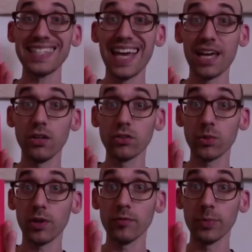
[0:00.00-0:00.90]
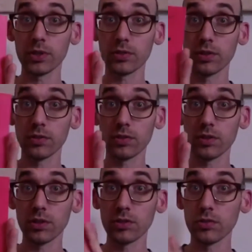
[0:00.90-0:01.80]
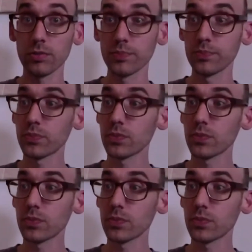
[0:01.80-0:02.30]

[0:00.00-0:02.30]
like 10 or 12 books in this series.